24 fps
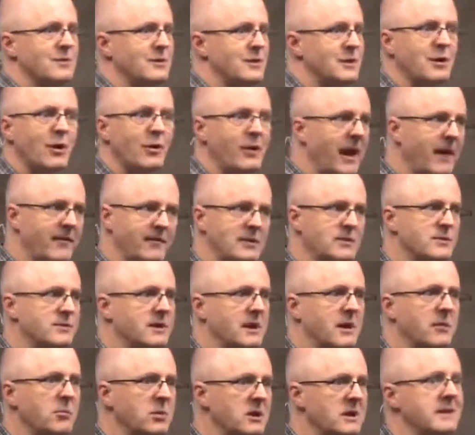You don't have to use the
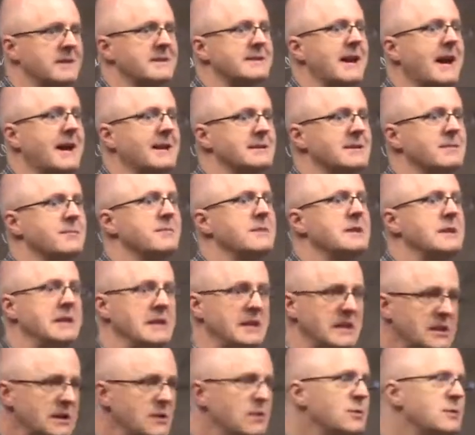completeness axiom.
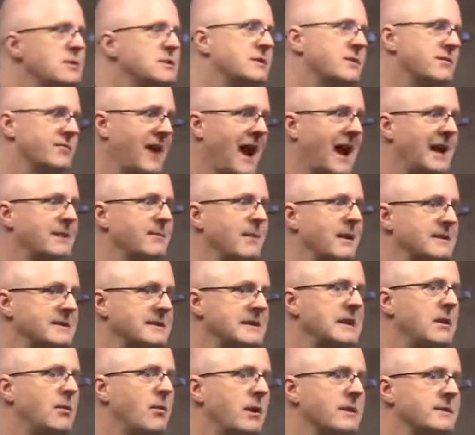Use the fact about
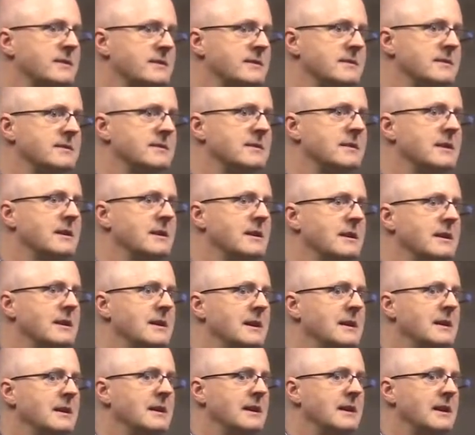sequences
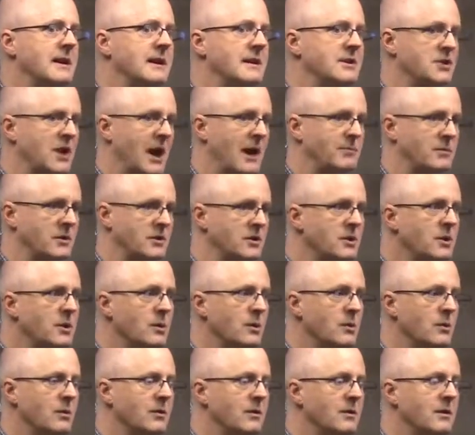in chapter
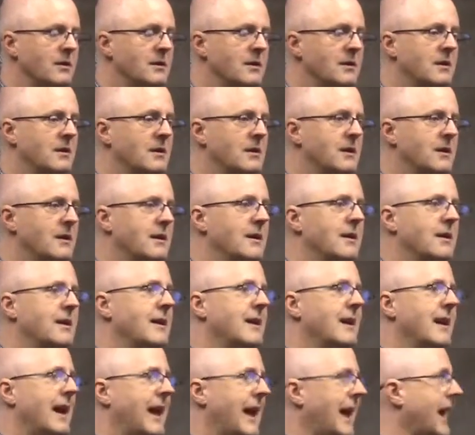two
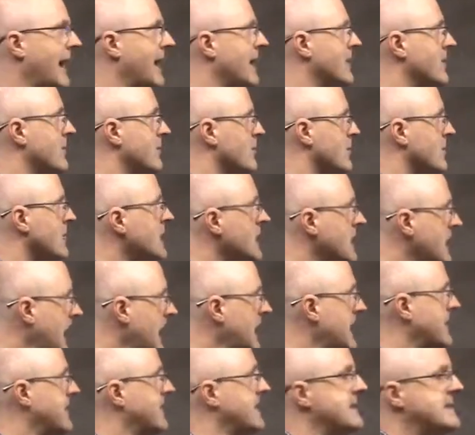and
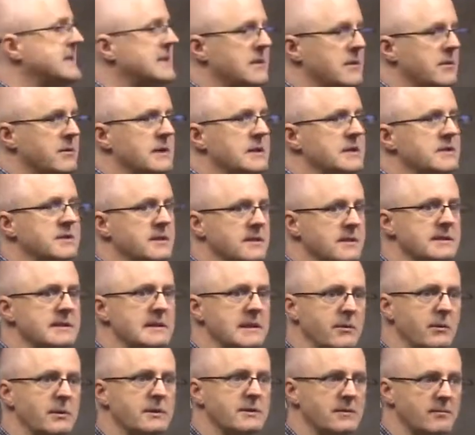relate the series to the
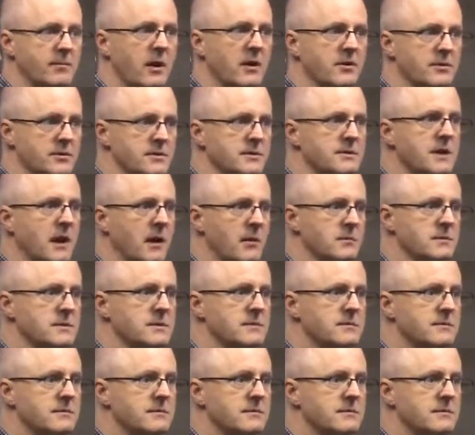sequence of partial sums.